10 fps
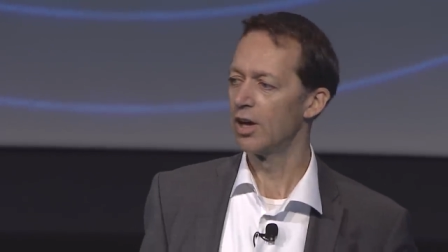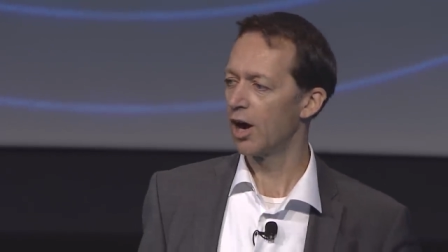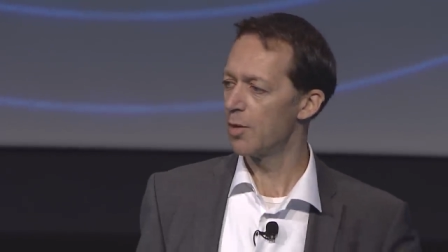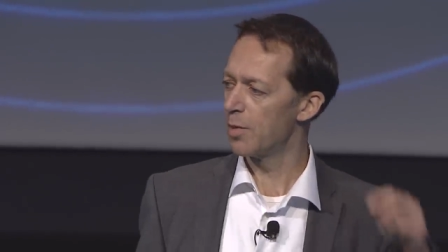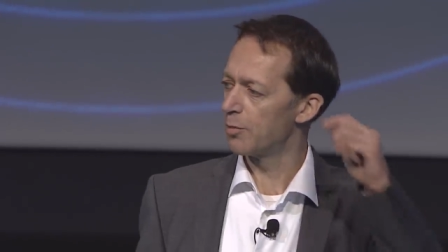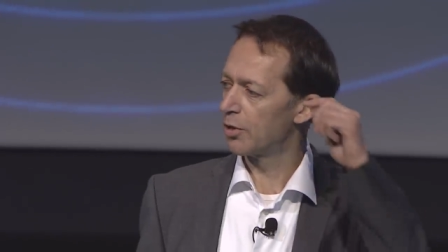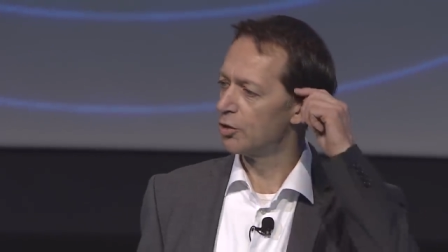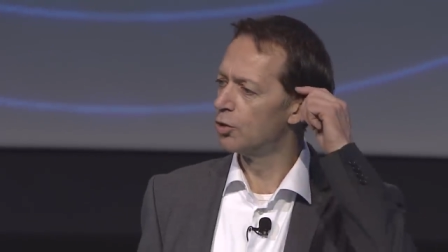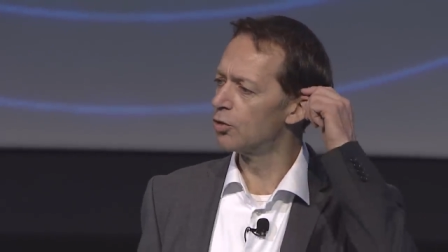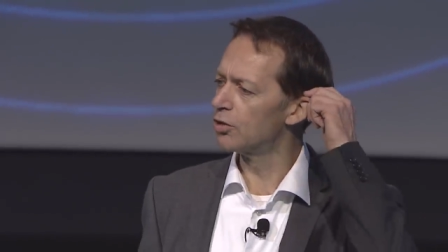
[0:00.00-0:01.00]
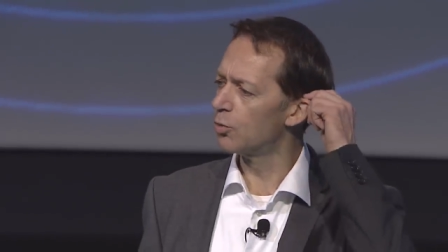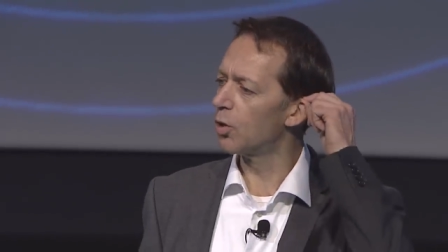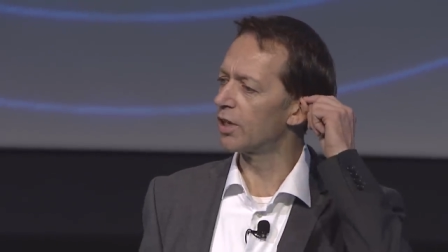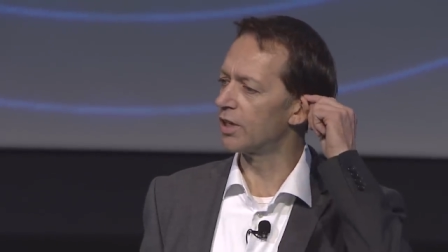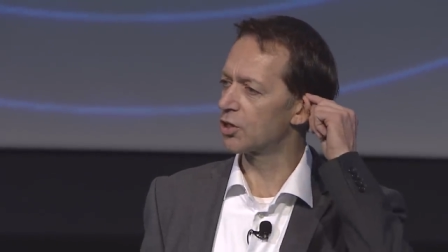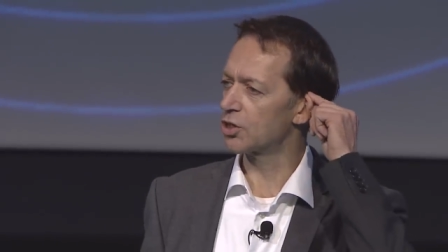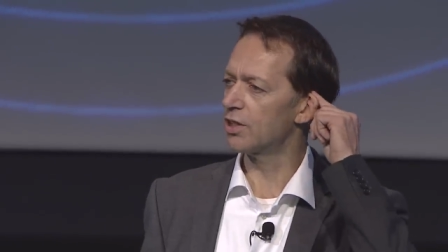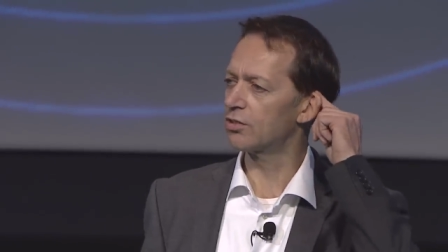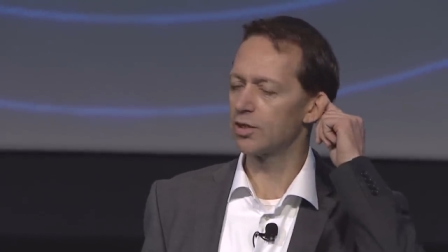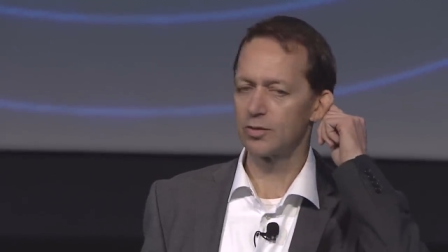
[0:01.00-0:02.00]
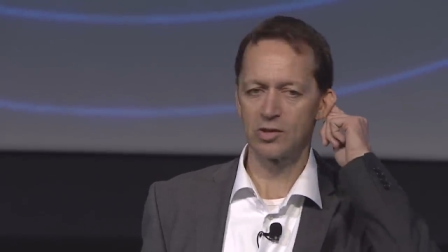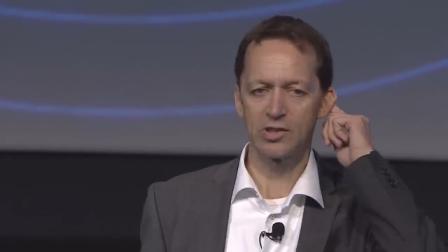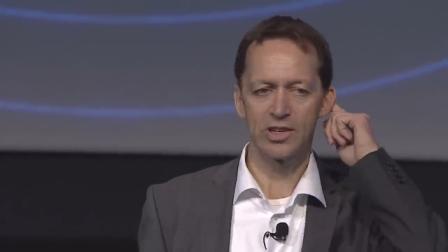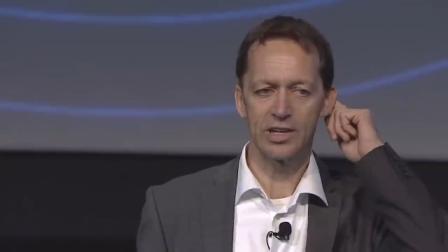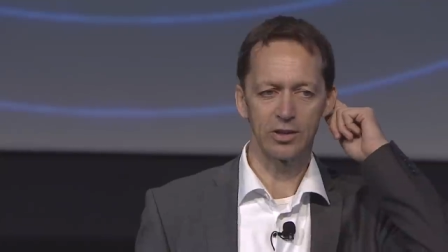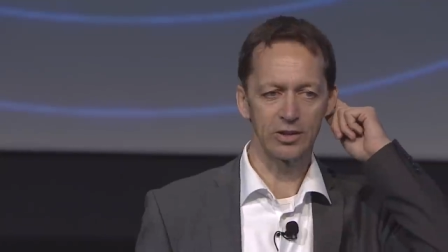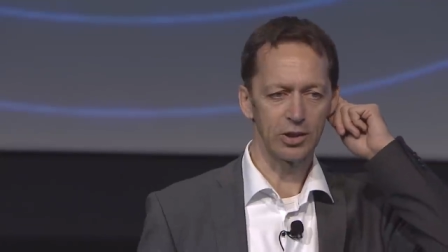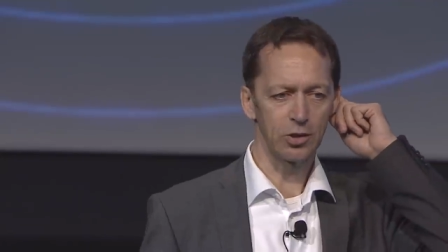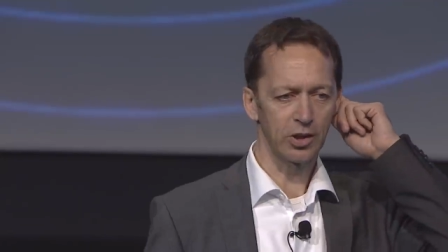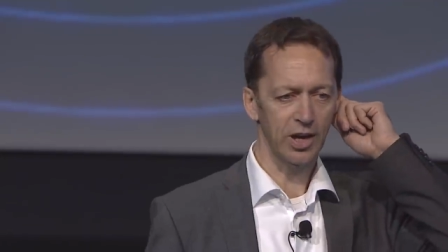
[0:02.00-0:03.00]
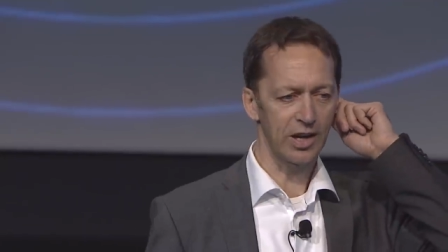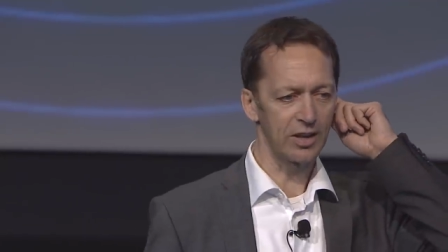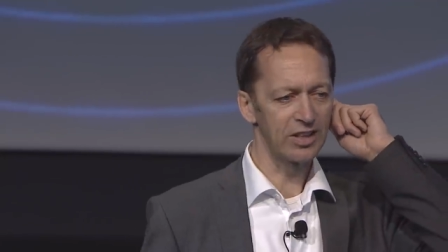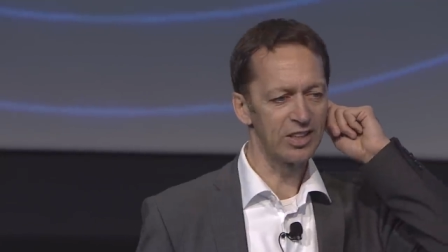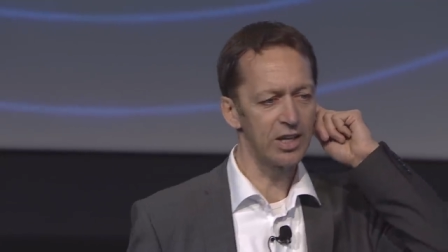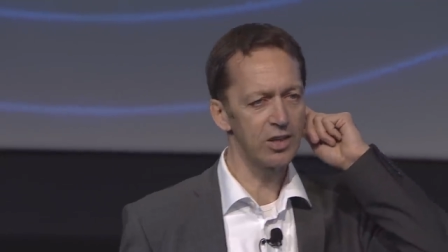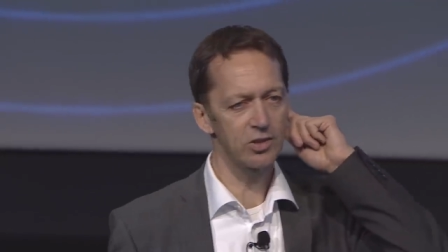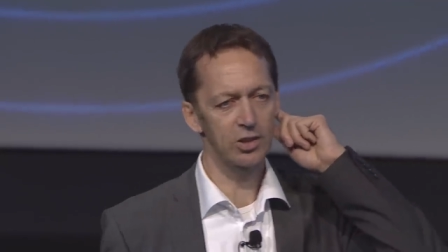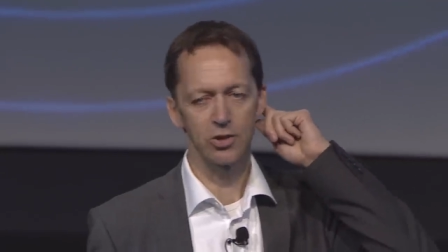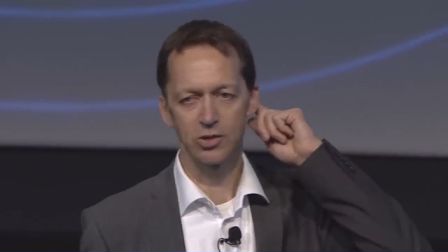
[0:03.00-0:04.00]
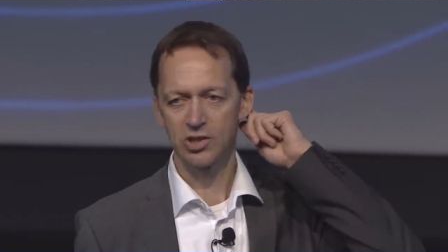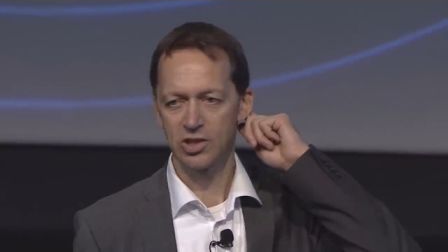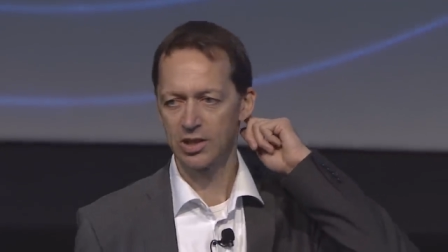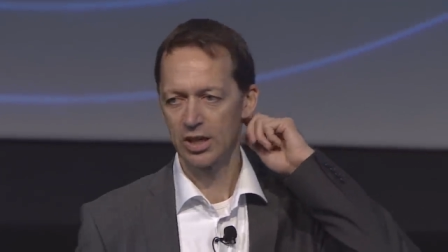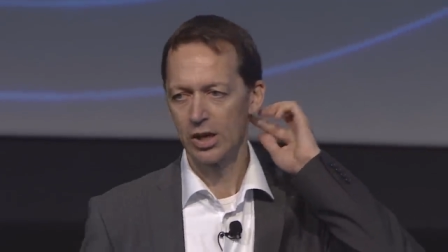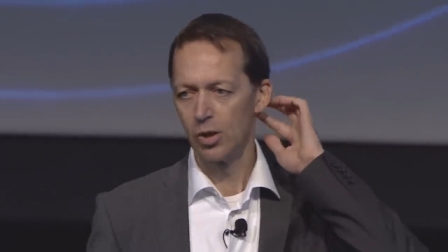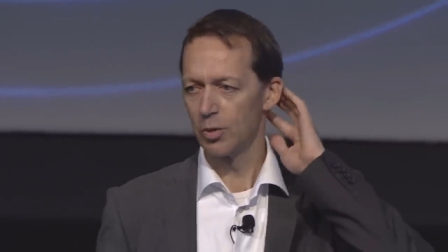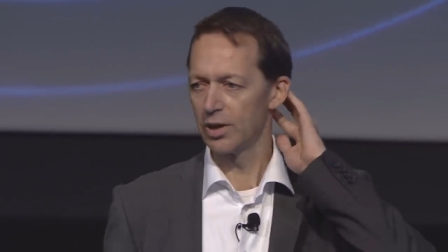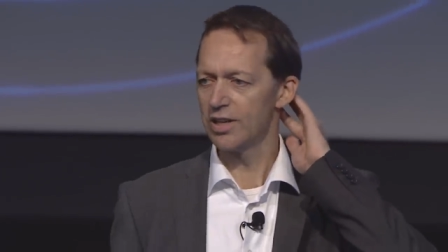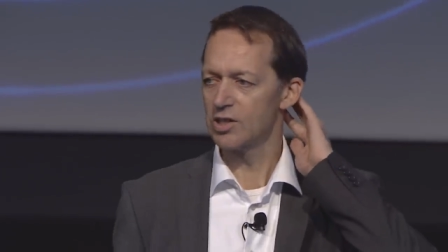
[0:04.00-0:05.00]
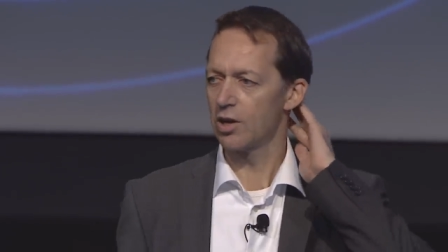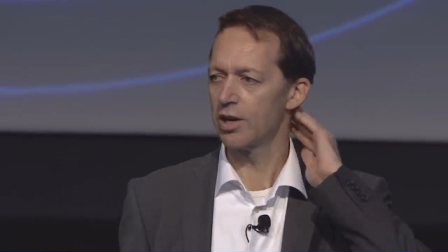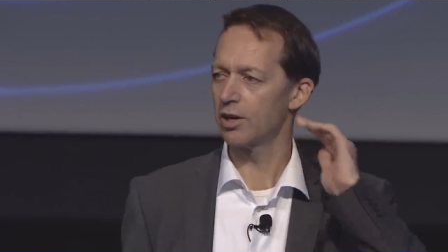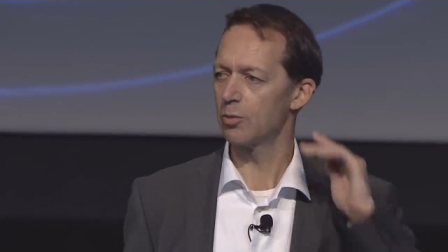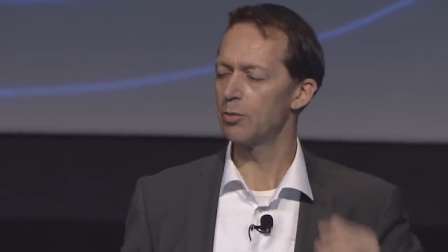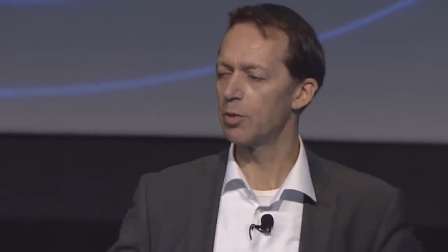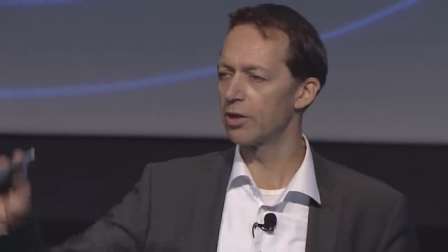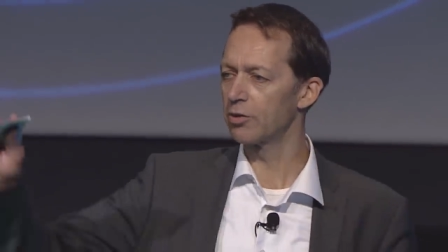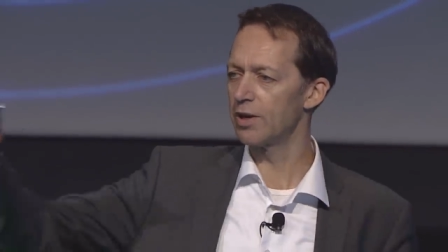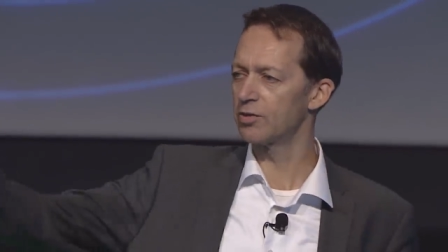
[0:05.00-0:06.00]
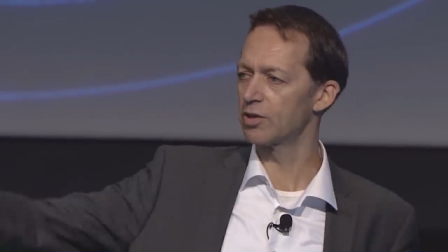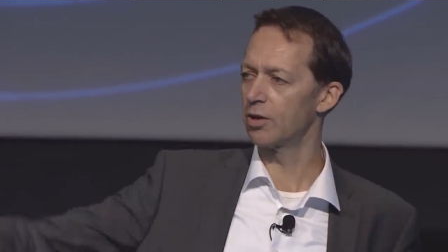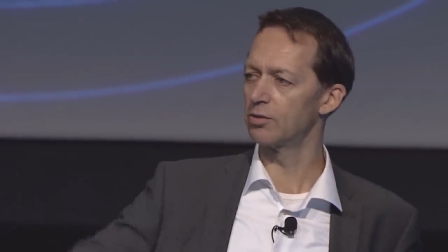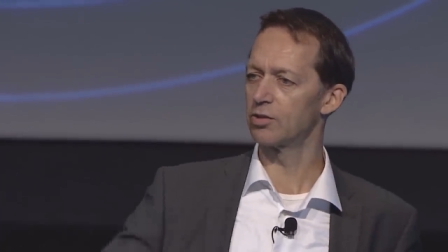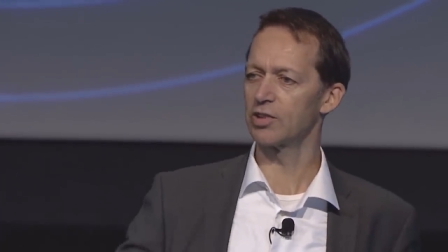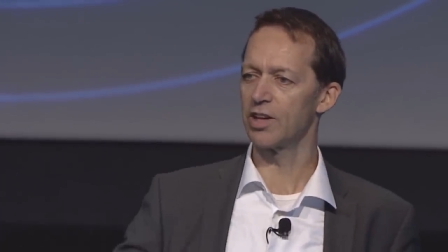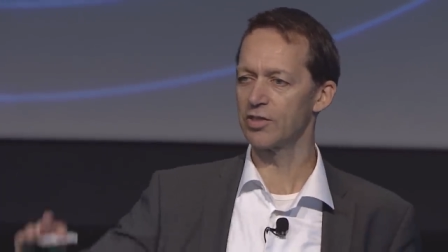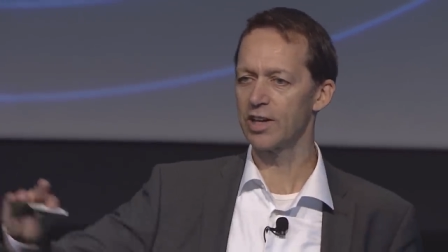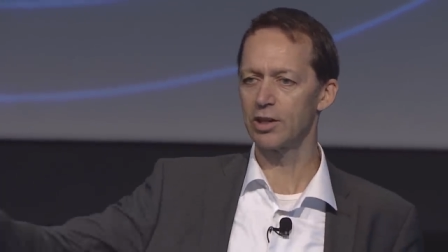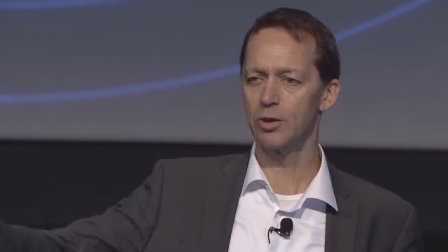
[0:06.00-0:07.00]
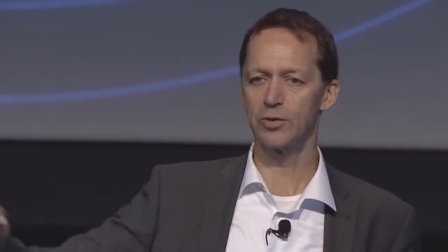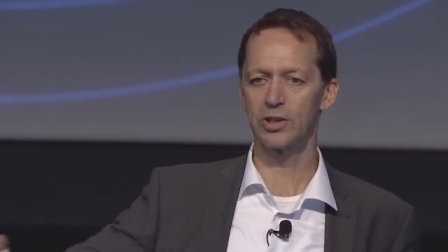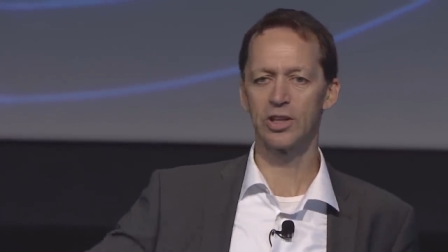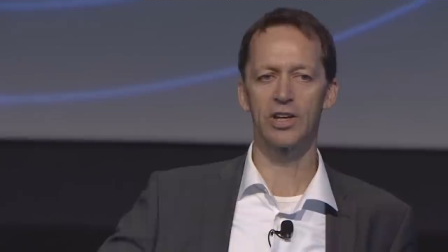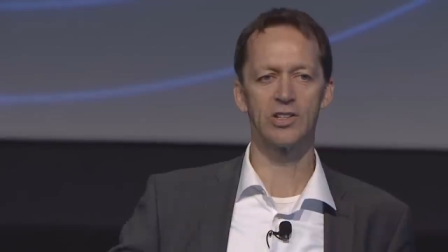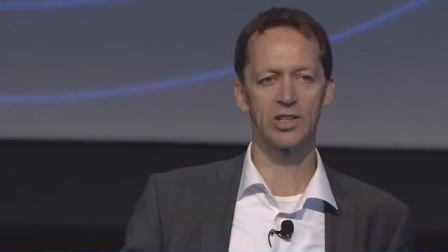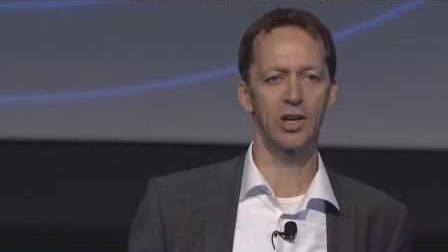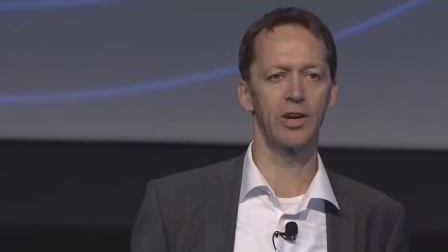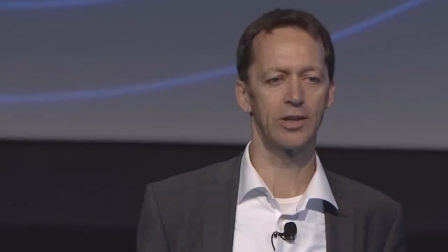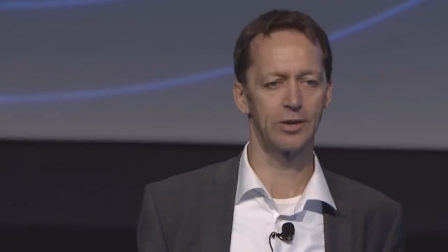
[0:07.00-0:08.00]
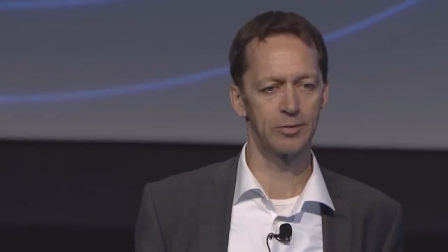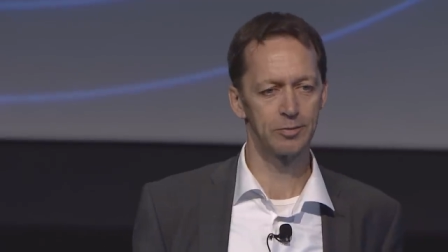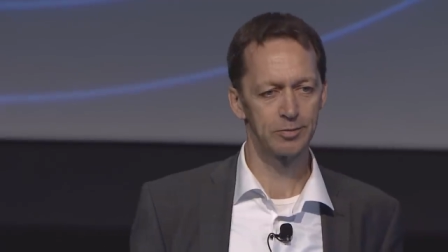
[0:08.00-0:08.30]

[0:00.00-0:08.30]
I remember Nora Wally, a shared services leader in the UK, years ago, she said, when I die, I want my gravestone to say thank you for the 99.